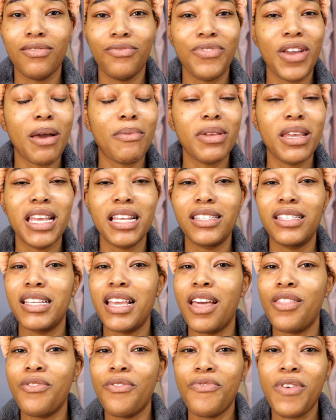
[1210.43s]
Family gets
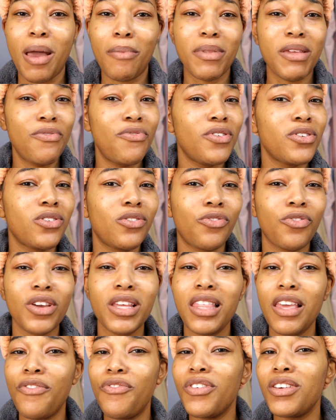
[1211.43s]
together, family feels
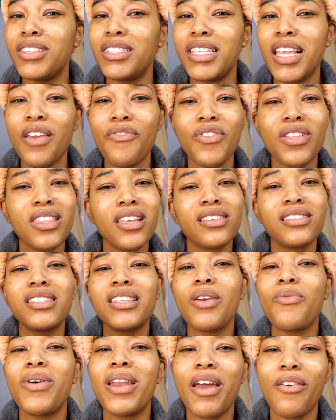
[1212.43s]
free, they feel safe, and they'll
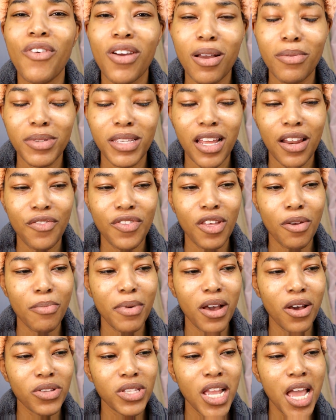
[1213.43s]
say whatever comes out of their
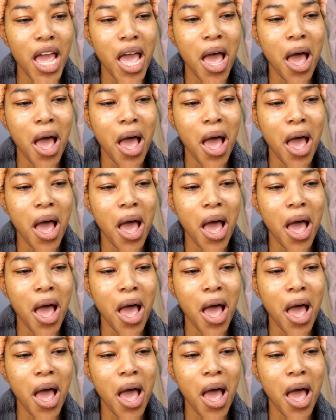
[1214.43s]
mouths.